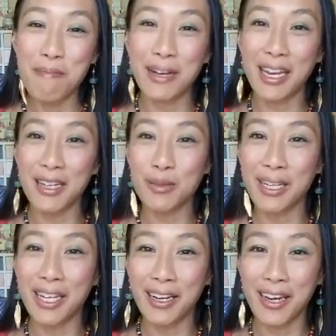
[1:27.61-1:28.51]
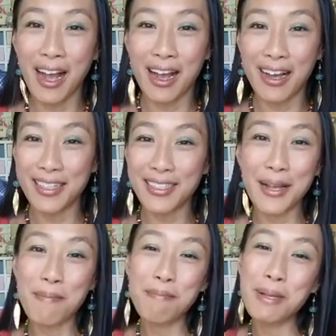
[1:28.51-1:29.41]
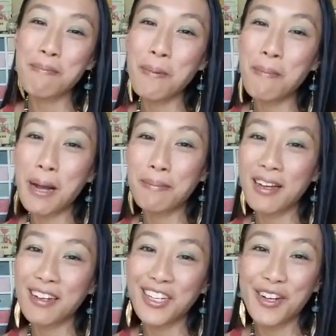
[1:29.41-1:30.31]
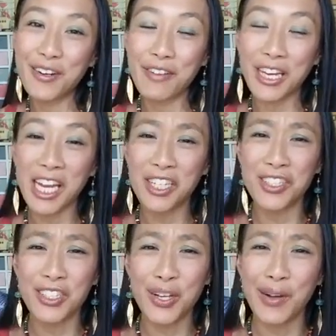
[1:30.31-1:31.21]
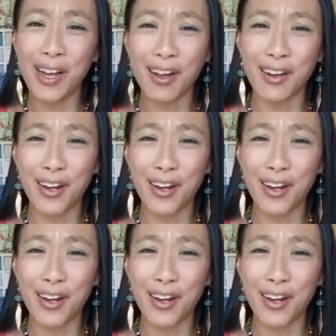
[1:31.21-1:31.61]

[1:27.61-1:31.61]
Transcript: But as we get some people popping on, notifications going on.